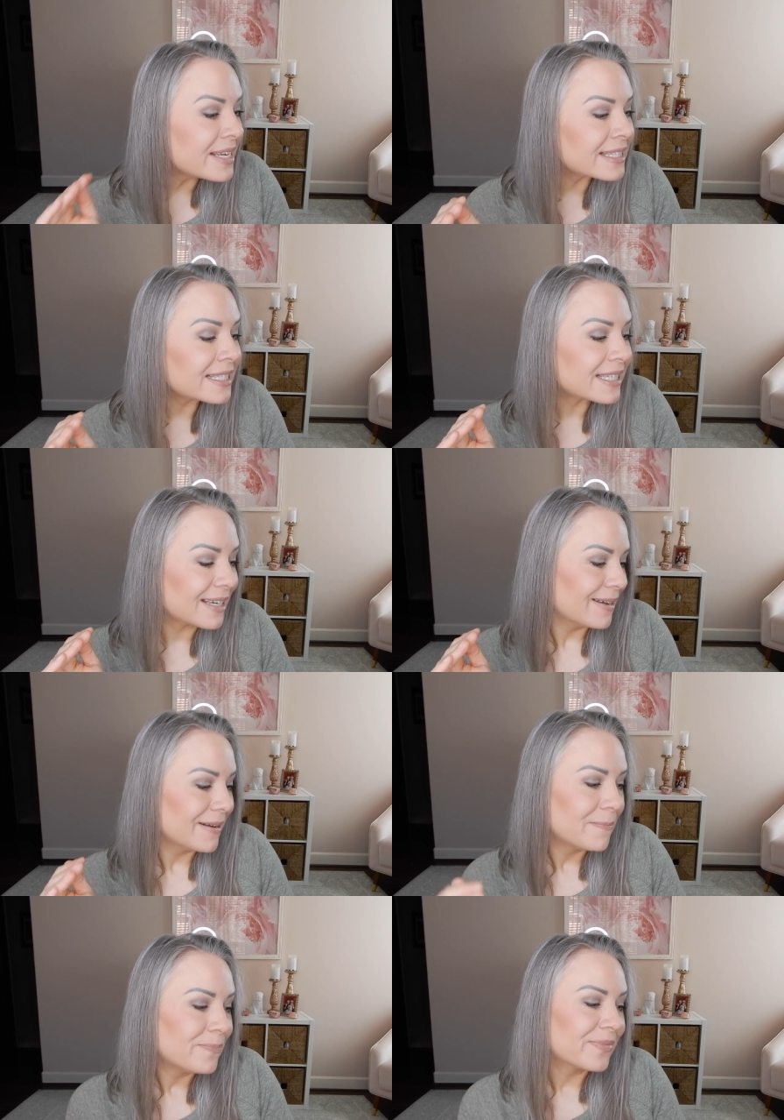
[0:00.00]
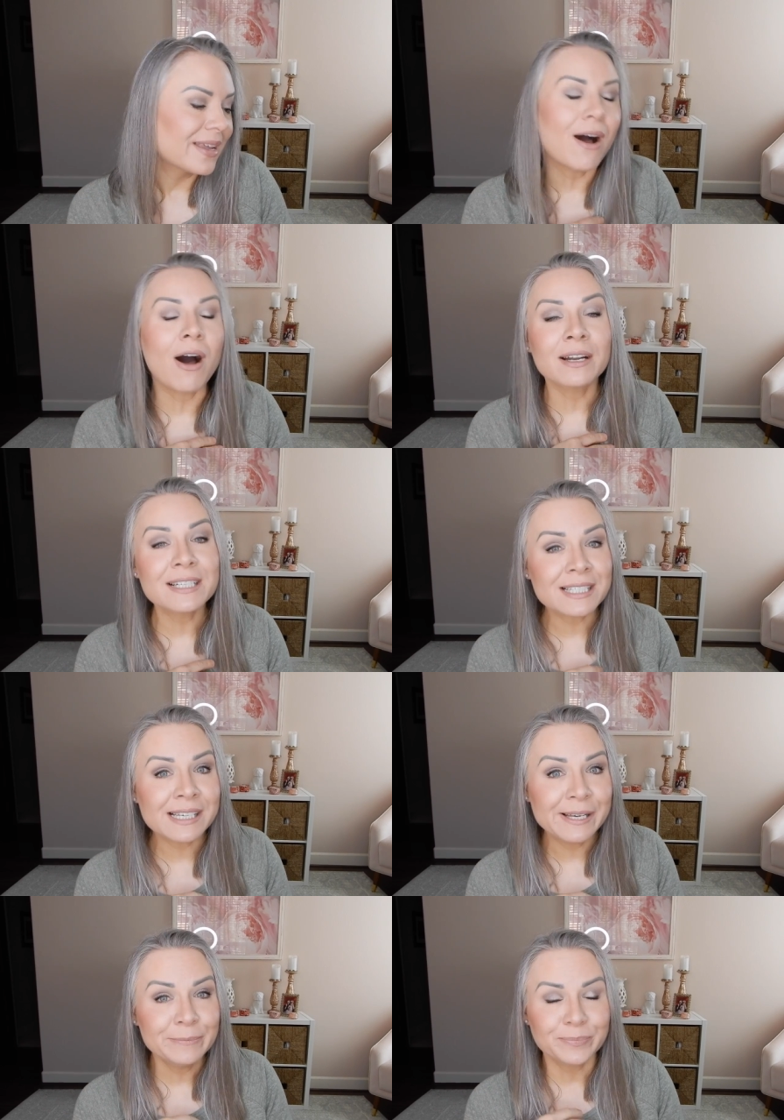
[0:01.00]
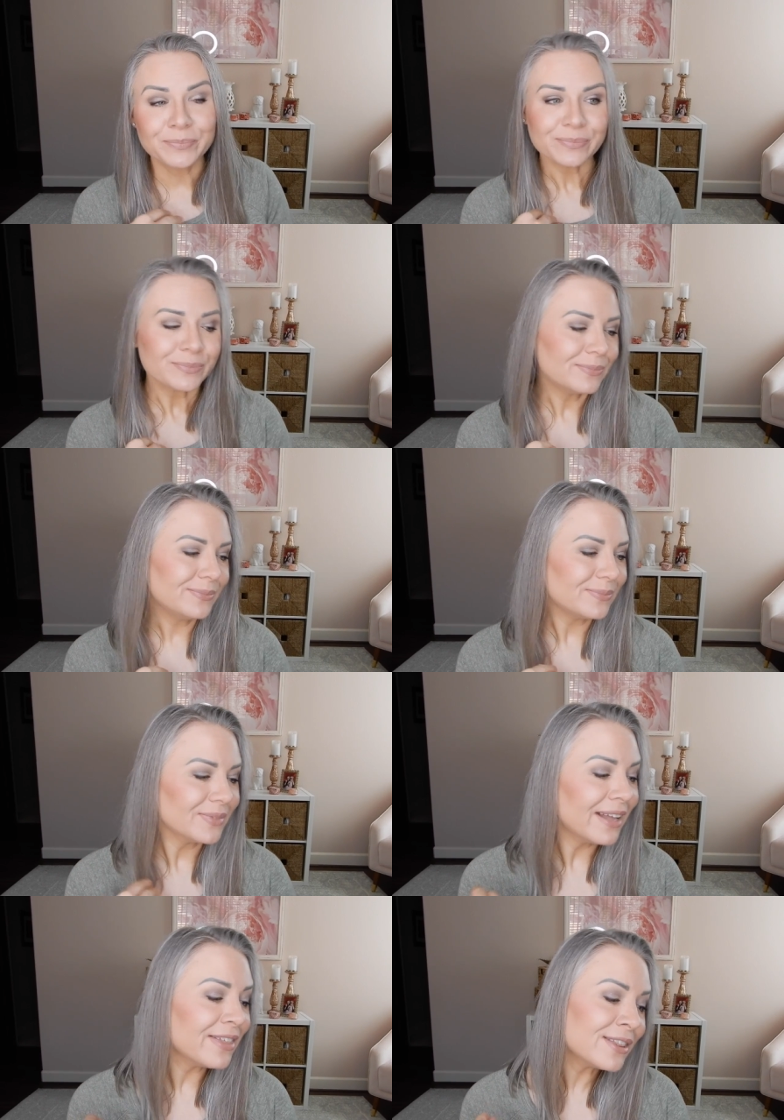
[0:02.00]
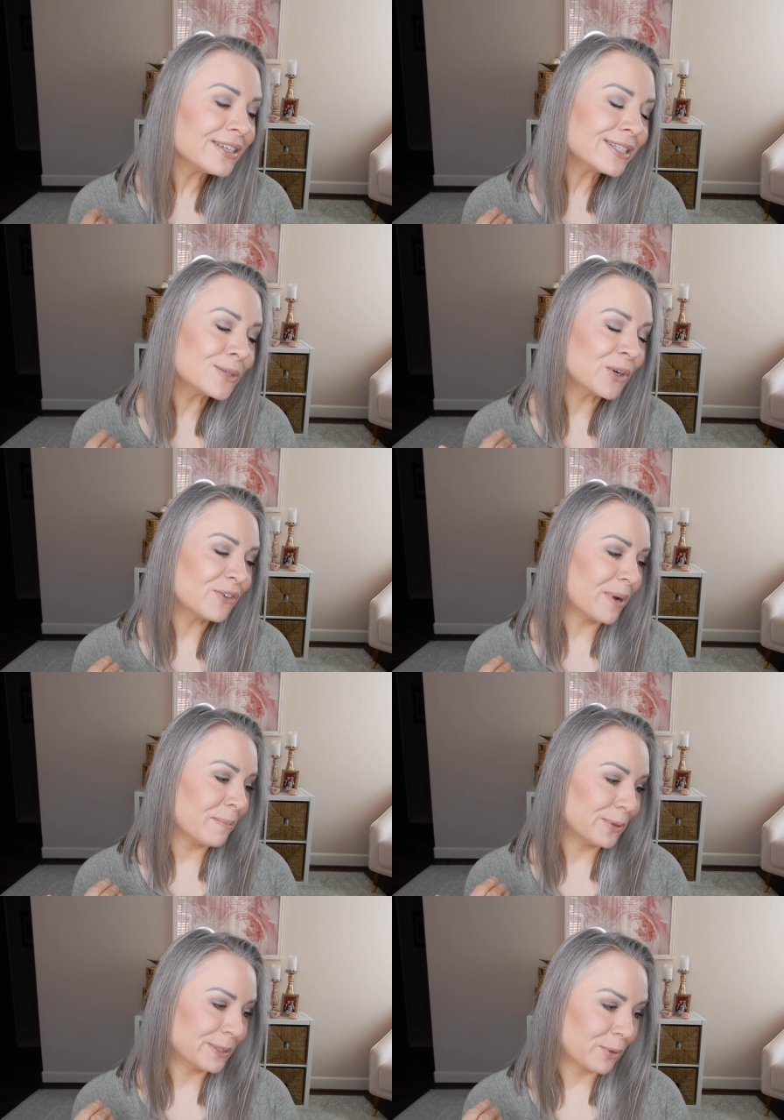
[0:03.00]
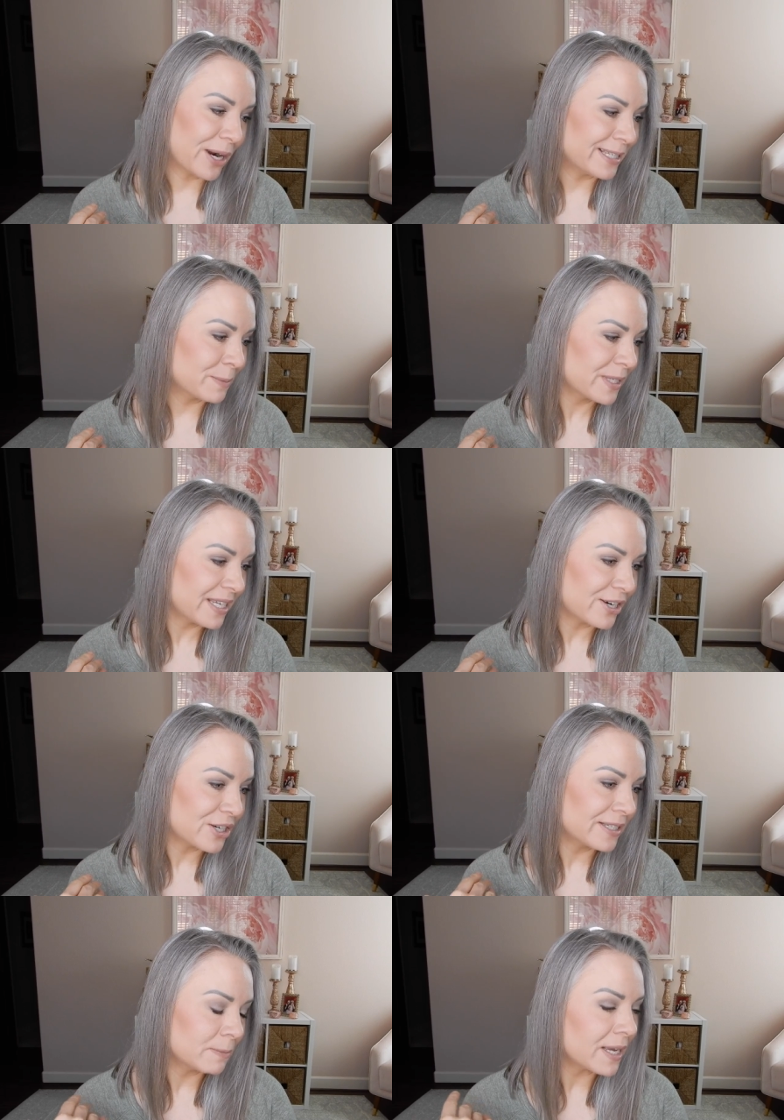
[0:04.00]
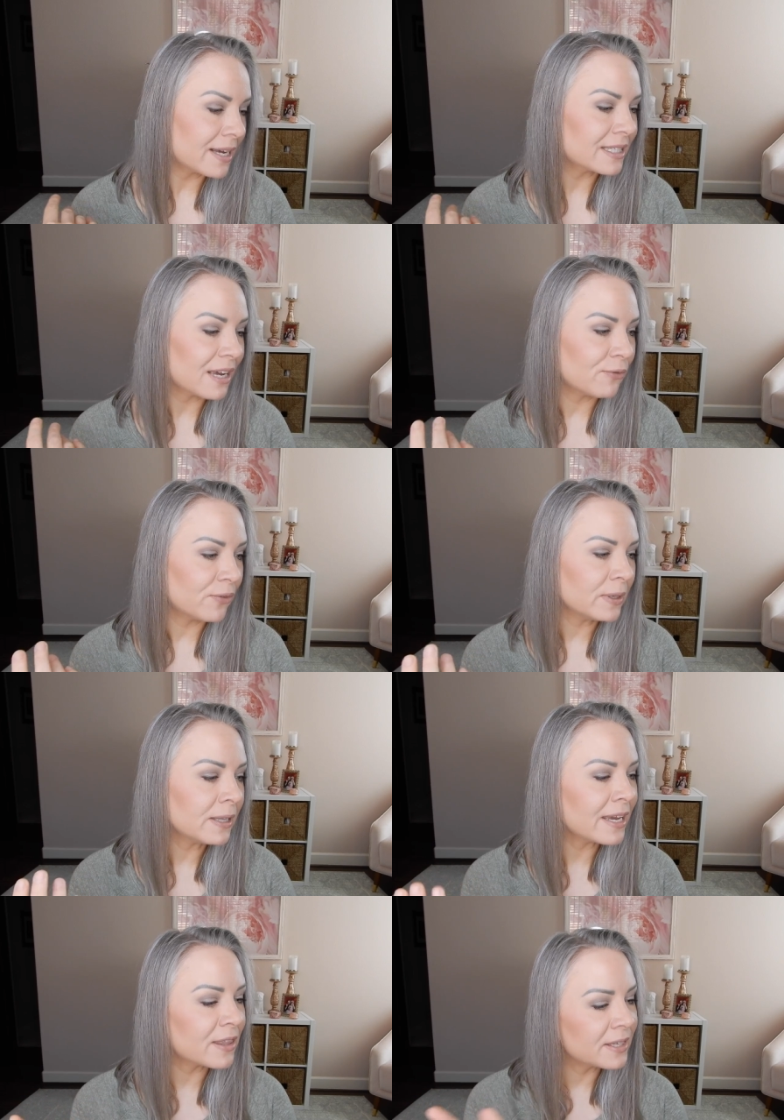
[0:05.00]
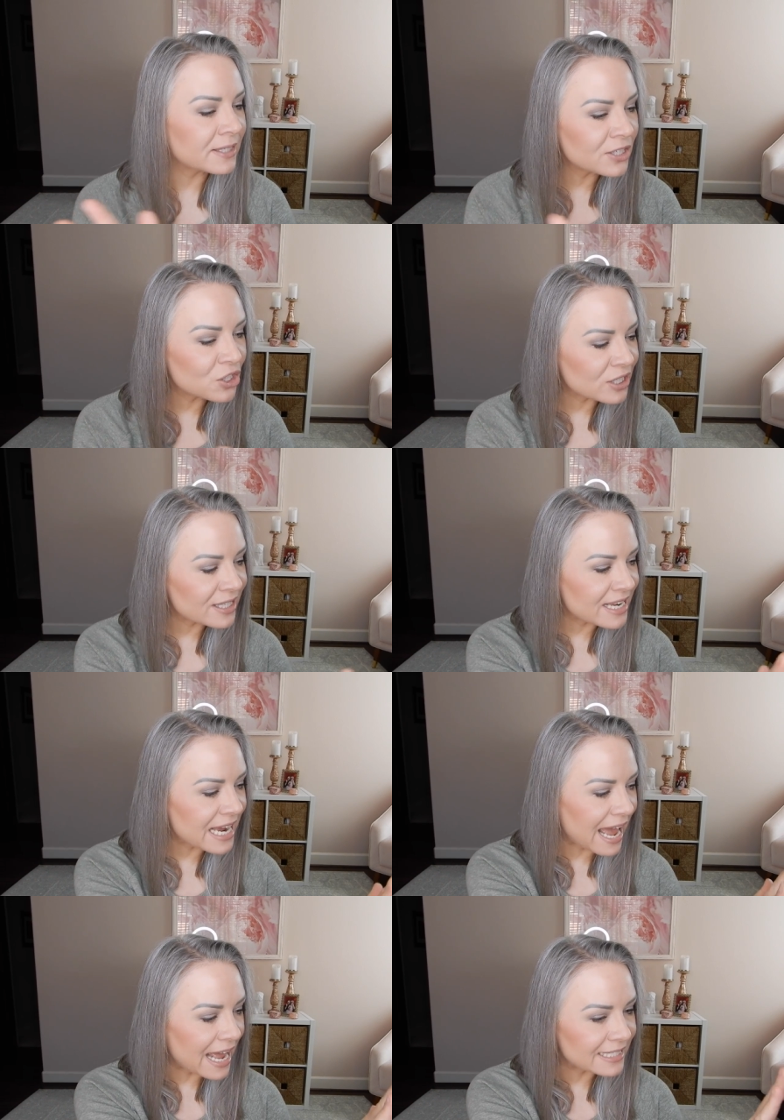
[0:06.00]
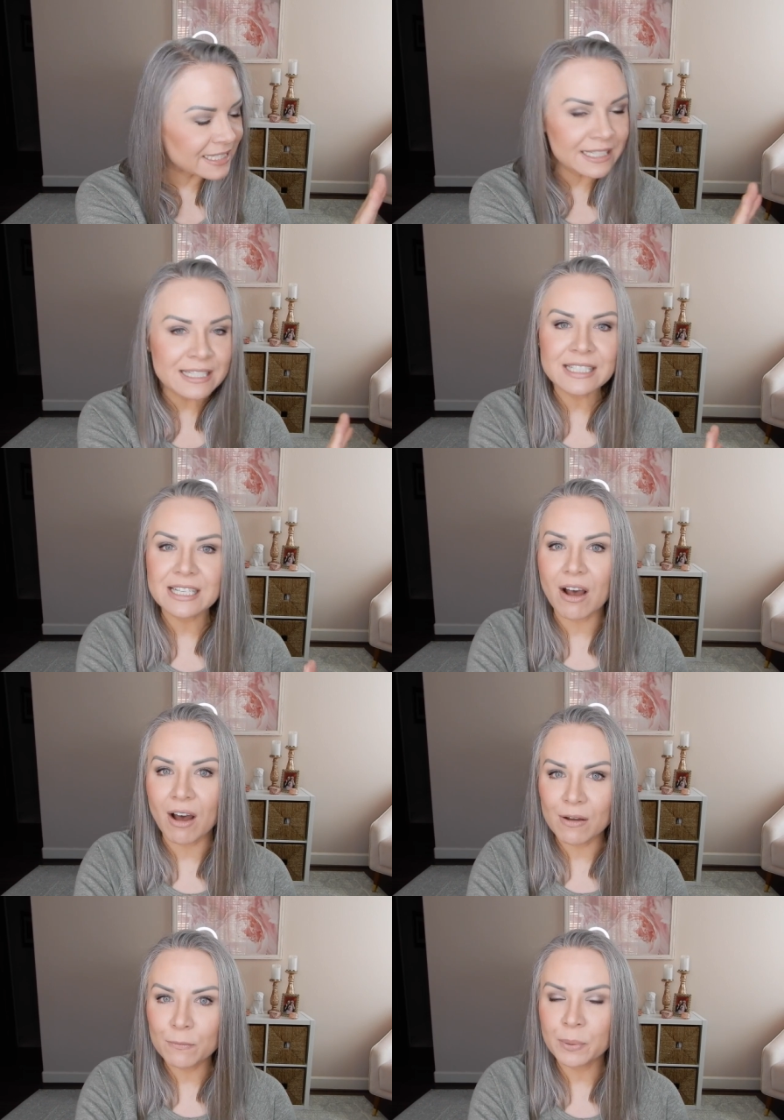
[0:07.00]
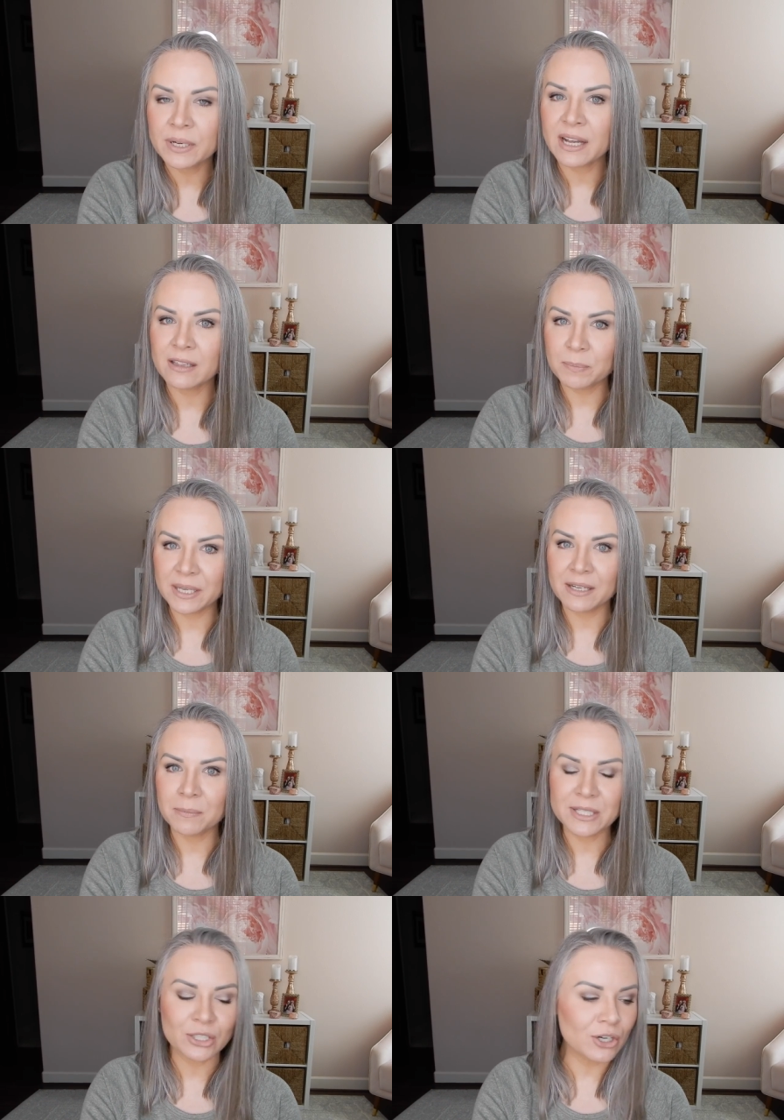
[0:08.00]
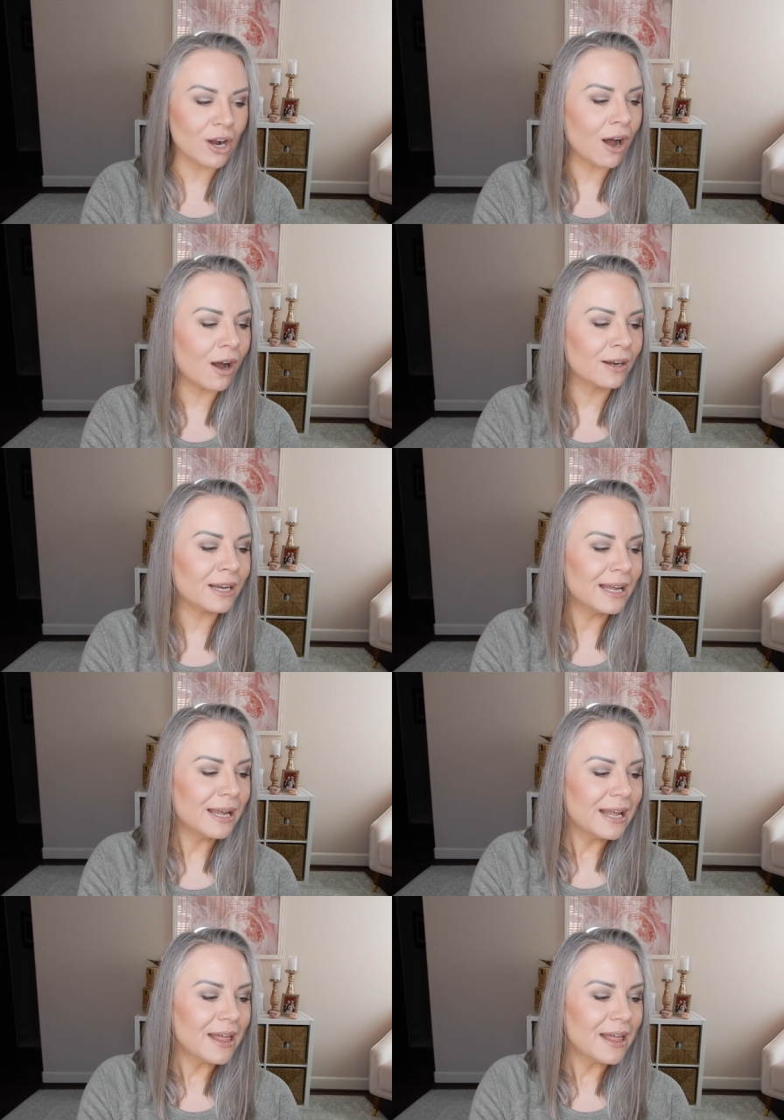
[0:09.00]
this, honestly, I think this is one of my most prized possessions because I feel like this is just the essence of Penelope and Mr. Kong.